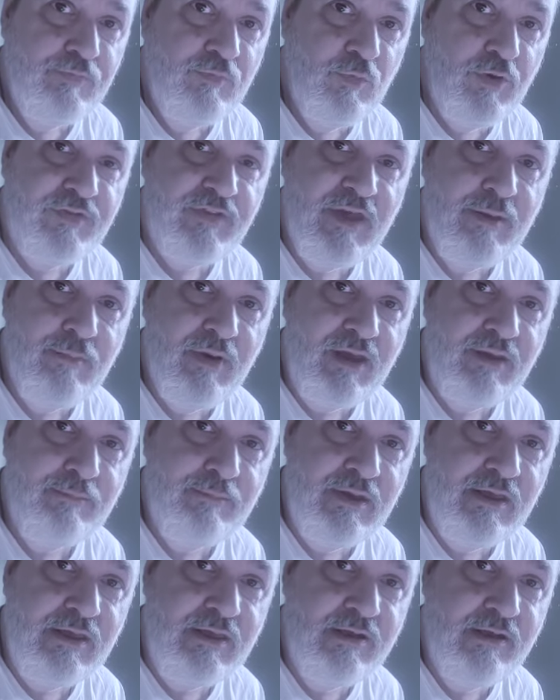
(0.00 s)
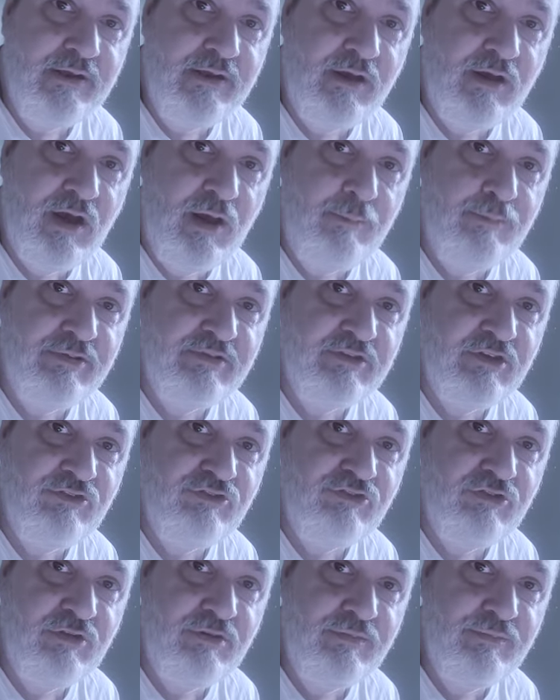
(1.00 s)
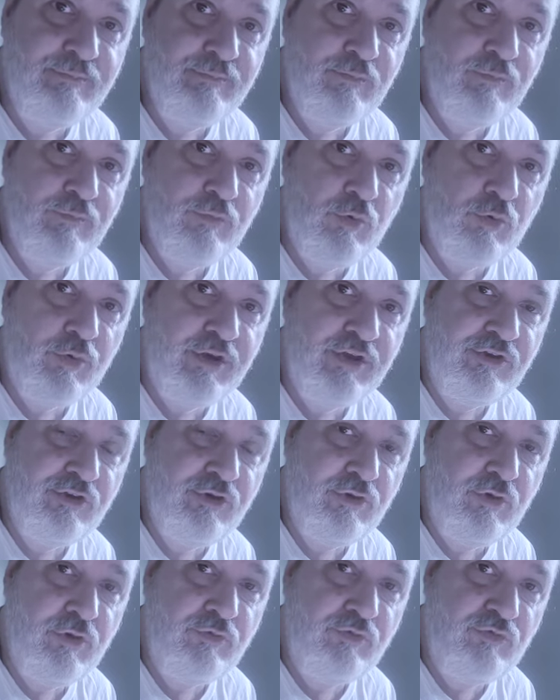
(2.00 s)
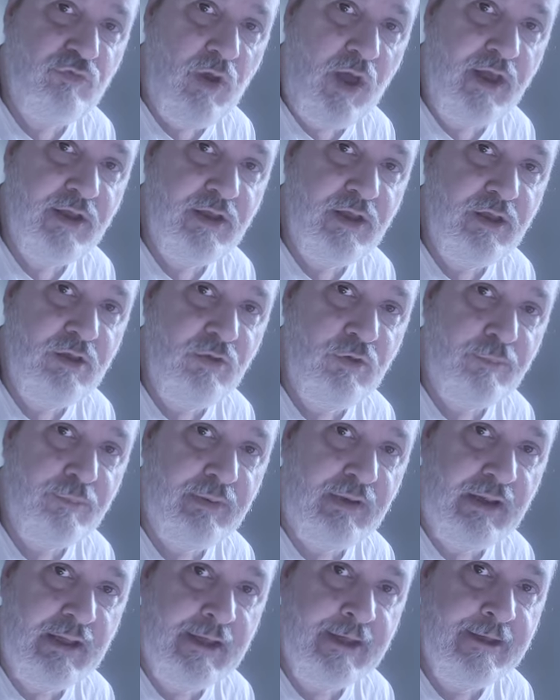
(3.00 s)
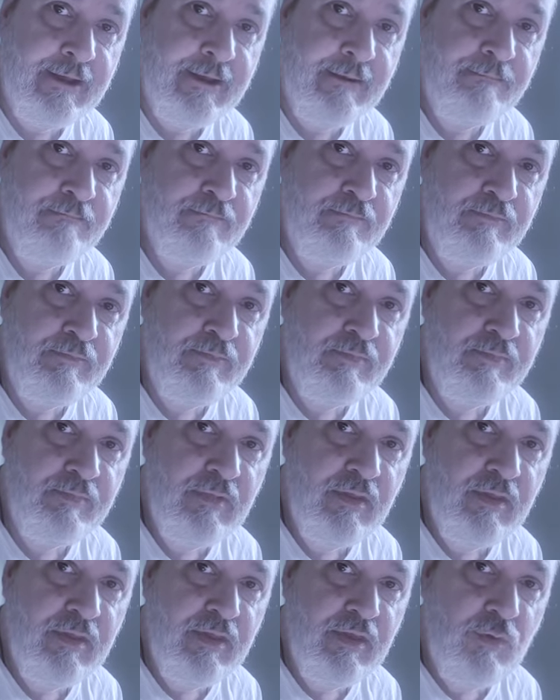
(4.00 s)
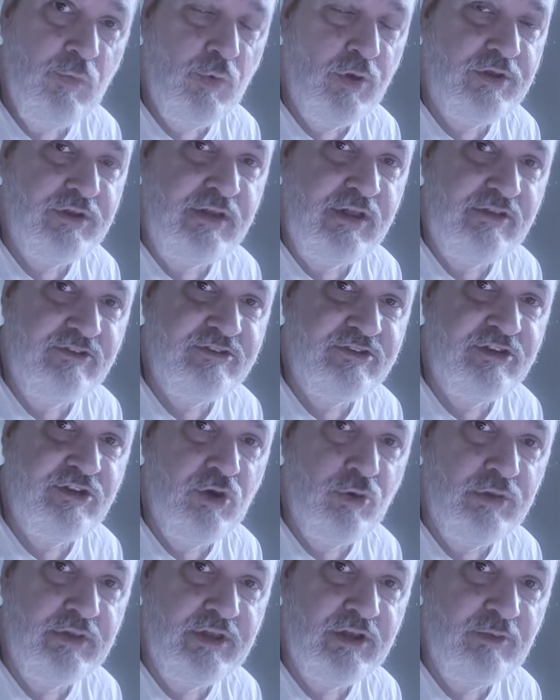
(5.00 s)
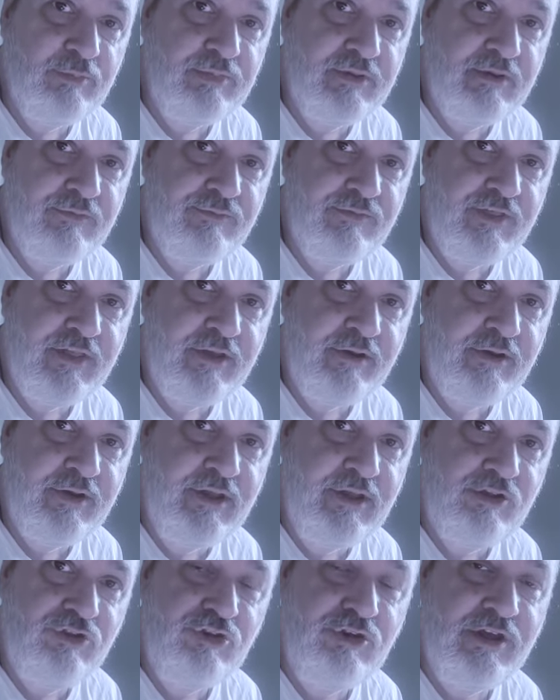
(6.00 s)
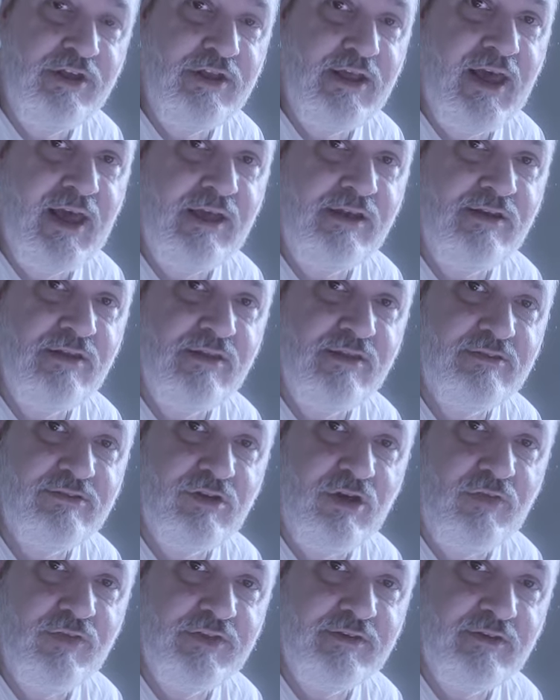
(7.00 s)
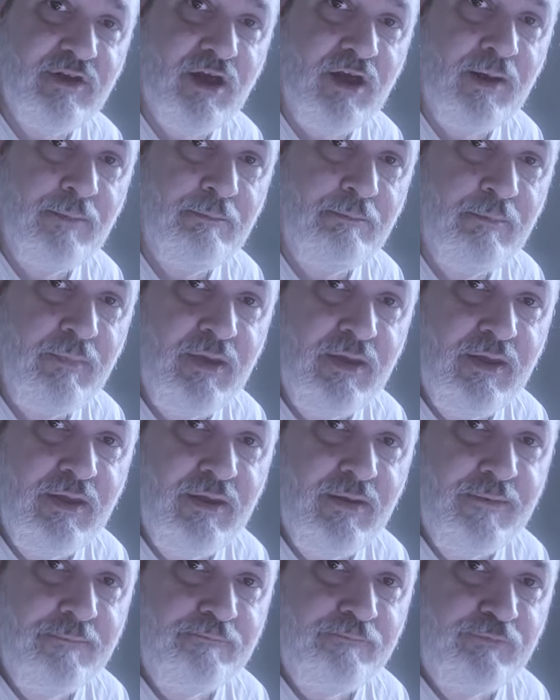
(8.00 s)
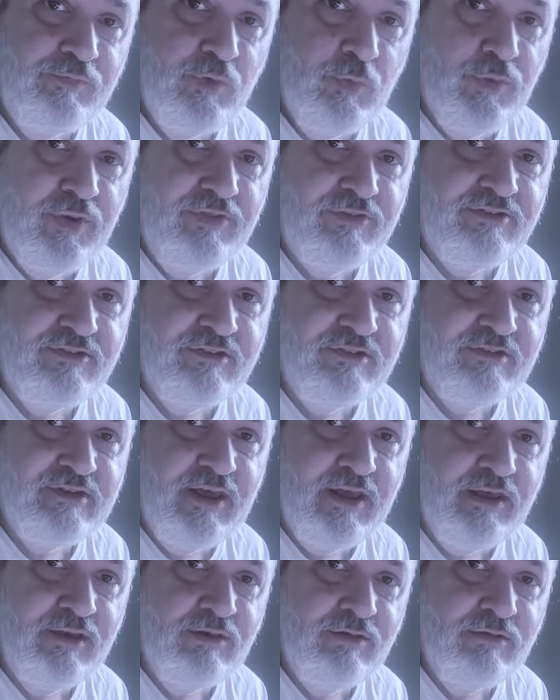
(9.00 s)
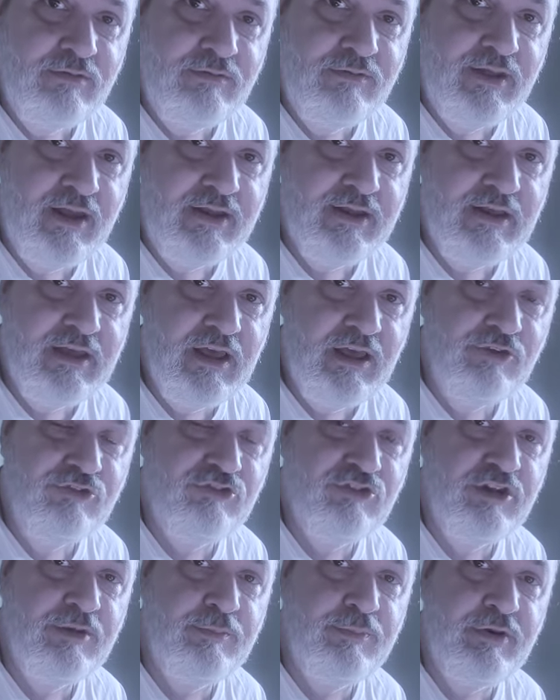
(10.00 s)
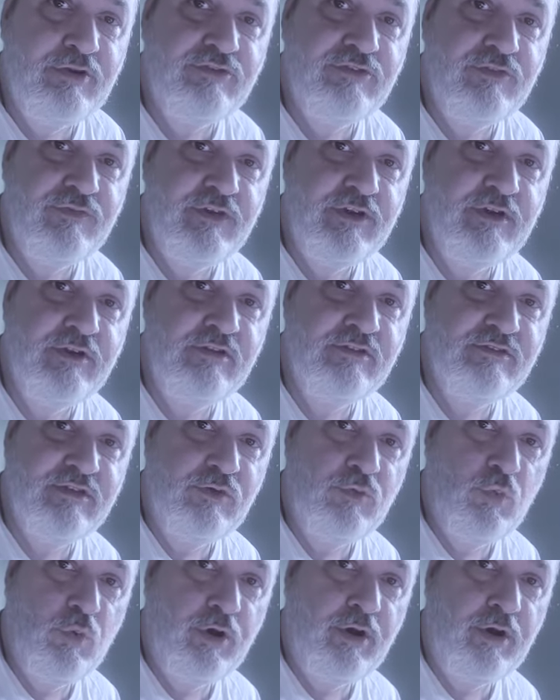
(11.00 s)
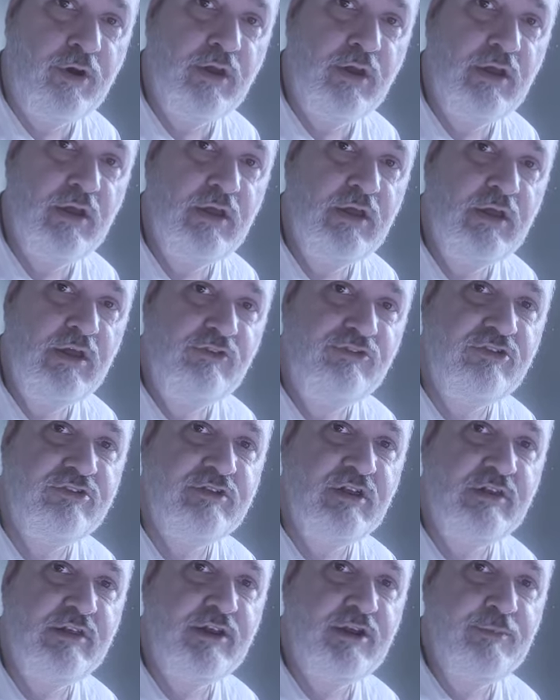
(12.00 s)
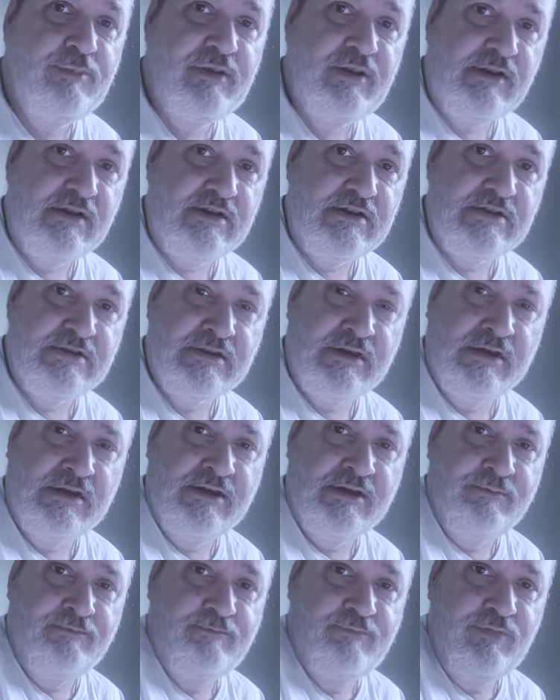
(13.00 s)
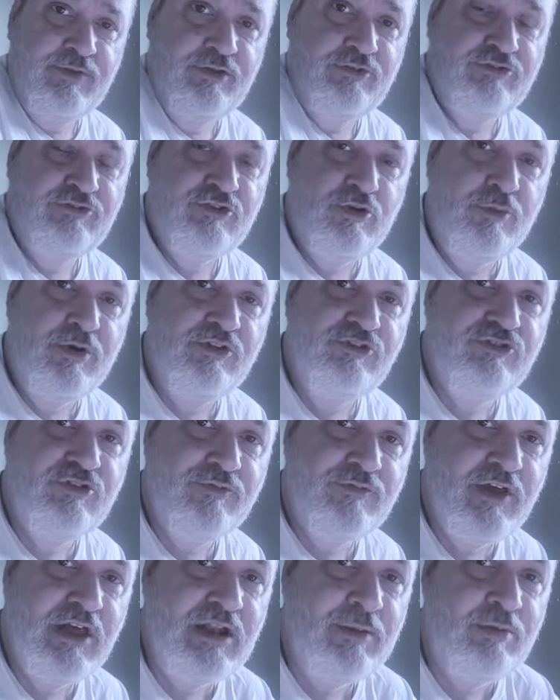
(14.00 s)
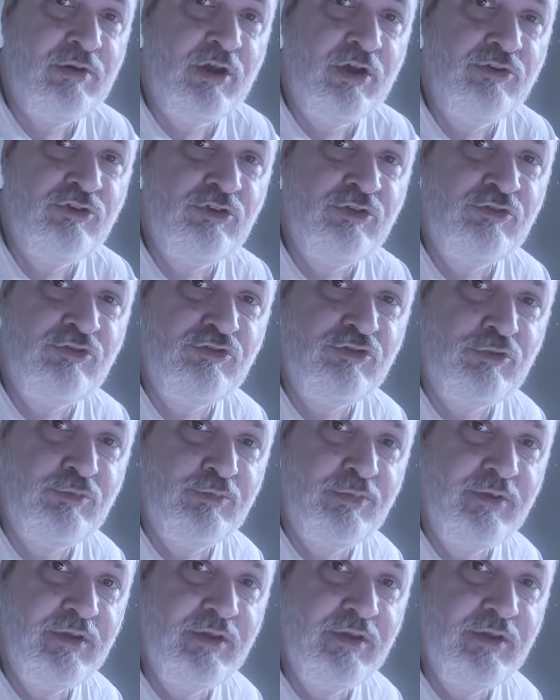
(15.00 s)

what they might mean in a composition or in your own writing or playing. One needs to know a little bit of theory, and you can add to this all the time with sustained dedication and perseverance and work just a little bit at a time. There's so much available on YouTube